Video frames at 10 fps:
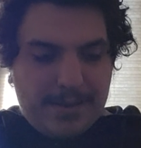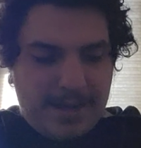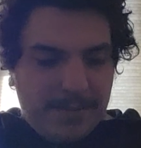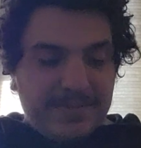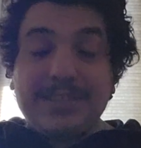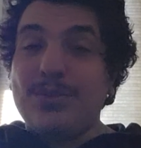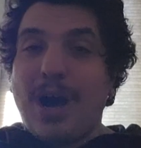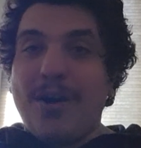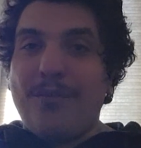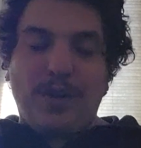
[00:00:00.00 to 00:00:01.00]
comes in to
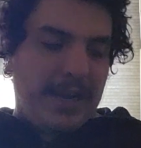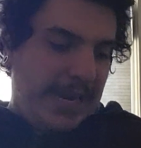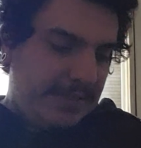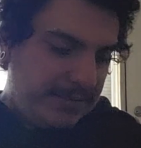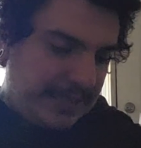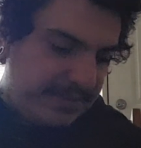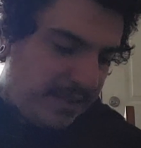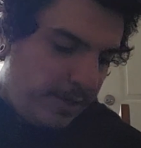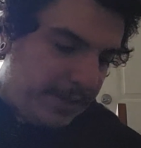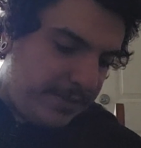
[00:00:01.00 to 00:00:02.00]
offer and to say
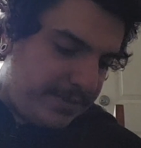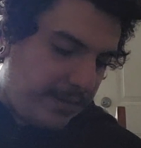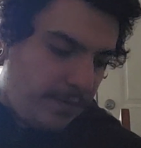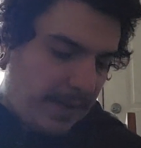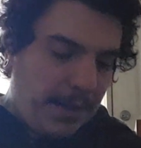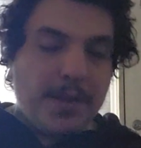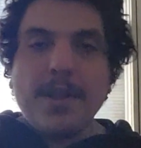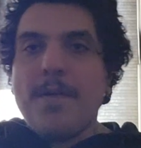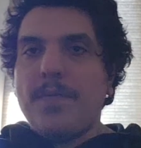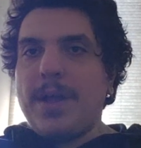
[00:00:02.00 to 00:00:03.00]
sorry to Silva,
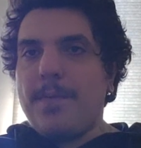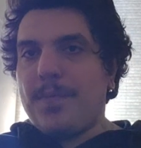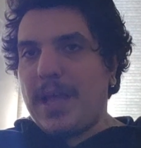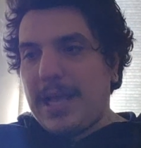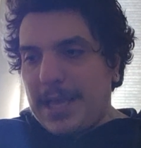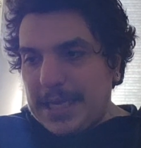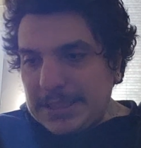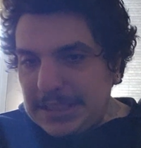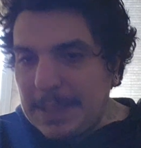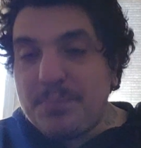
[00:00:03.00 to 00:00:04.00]

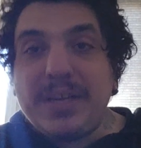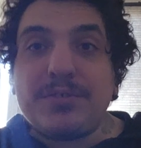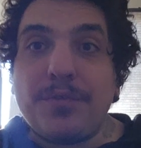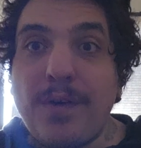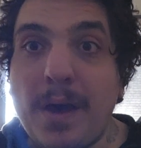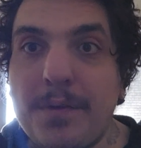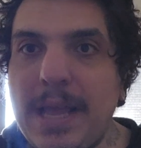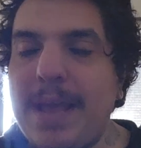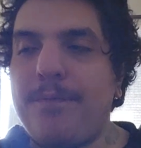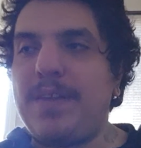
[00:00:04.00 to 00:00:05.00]
and she brings her
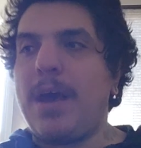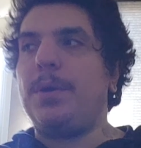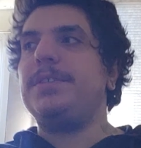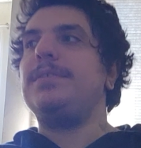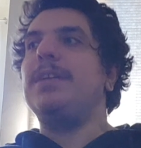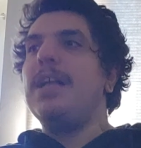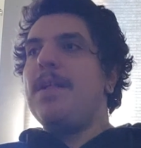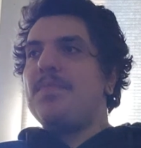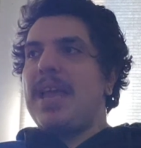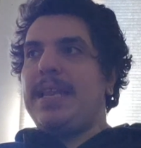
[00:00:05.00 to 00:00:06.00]
flowers.
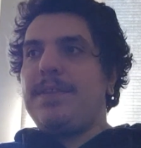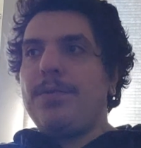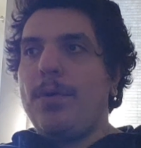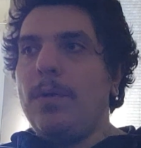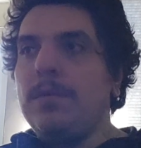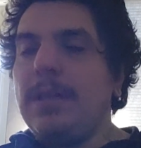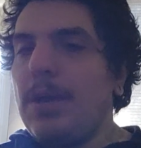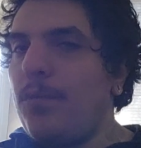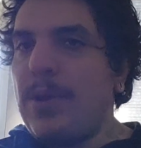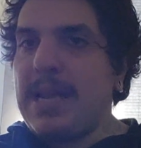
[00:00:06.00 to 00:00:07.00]
And he told
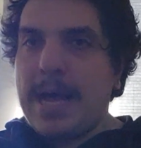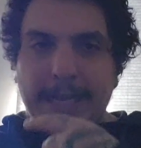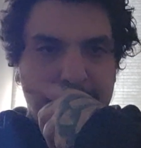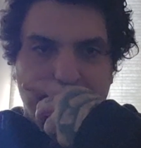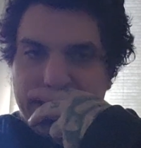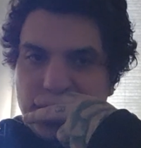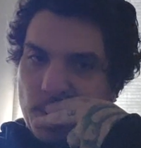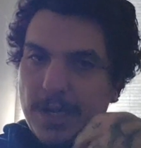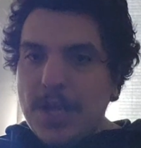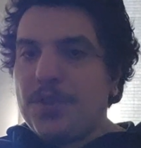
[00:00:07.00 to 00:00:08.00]
Rita a
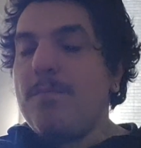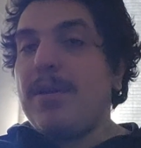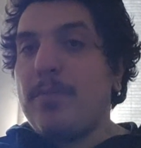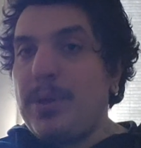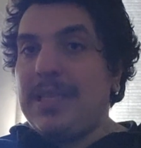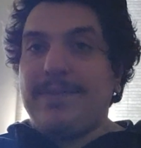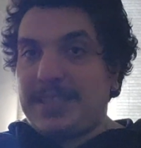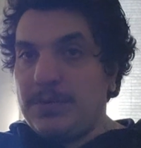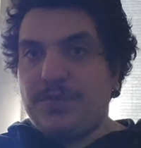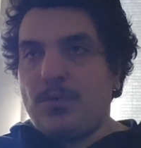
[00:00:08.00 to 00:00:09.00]
speech to make her believe that
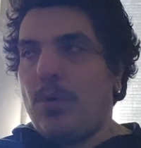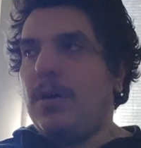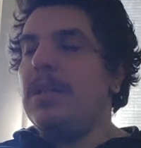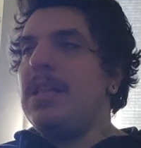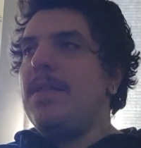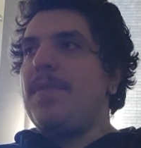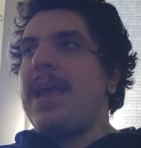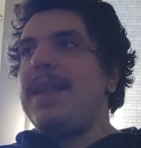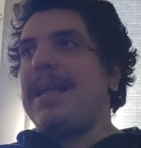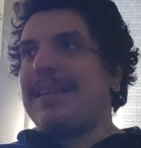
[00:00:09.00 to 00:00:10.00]
she was cool.
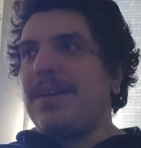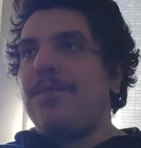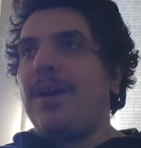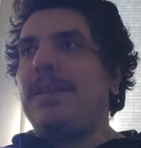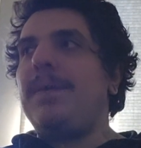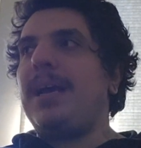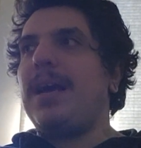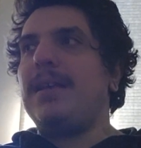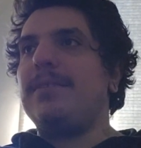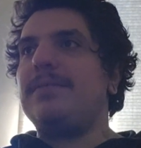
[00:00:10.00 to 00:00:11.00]
And it's kind of funny
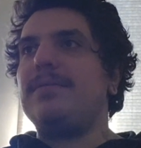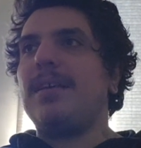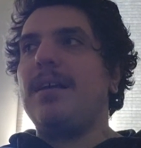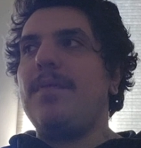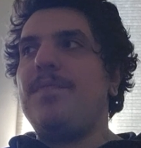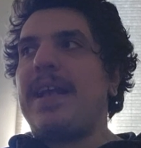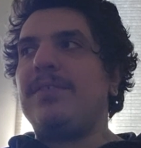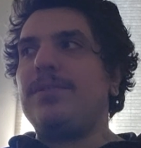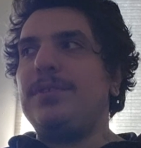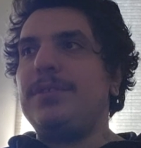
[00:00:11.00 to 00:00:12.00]
because
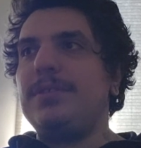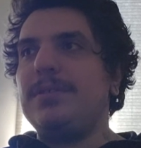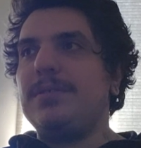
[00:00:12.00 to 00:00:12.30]
Dexter